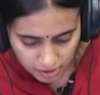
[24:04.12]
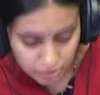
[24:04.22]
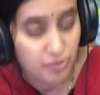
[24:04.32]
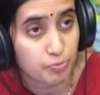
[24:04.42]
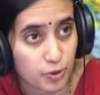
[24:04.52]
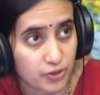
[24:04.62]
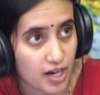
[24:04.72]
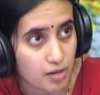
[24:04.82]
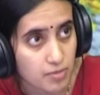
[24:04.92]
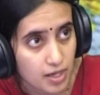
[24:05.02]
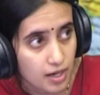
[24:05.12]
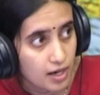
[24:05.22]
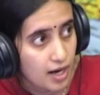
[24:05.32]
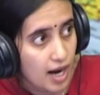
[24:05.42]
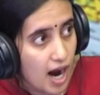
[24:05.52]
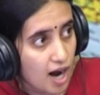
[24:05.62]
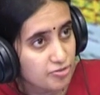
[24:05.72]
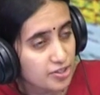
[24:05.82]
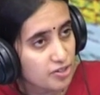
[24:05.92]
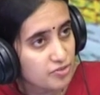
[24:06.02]
of a program,
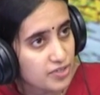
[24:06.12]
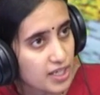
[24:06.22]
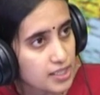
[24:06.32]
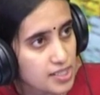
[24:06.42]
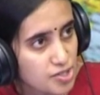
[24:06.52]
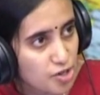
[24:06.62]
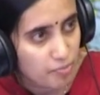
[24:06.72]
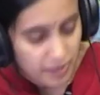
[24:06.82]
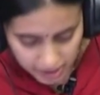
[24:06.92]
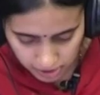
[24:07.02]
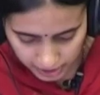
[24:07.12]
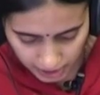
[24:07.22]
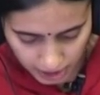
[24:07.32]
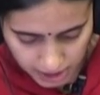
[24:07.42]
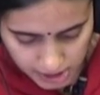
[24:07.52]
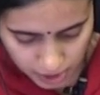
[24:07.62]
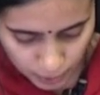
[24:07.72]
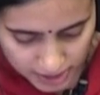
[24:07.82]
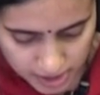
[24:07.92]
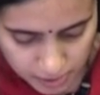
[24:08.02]
after you've done this topic, you can ask a
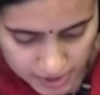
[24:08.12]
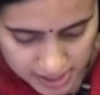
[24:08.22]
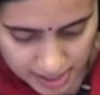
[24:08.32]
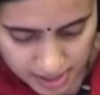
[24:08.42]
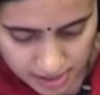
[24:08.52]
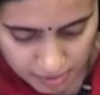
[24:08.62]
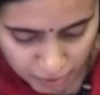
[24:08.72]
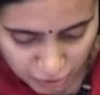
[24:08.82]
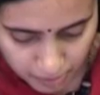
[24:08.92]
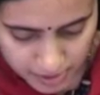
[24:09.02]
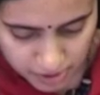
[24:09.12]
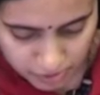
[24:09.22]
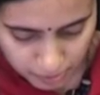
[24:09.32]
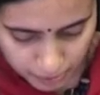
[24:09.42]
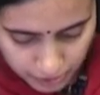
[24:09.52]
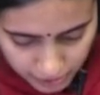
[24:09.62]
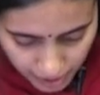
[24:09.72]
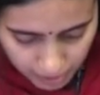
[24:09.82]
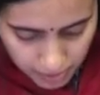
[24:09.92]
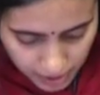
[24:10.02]
question which says the performance of a
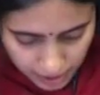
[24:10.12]
program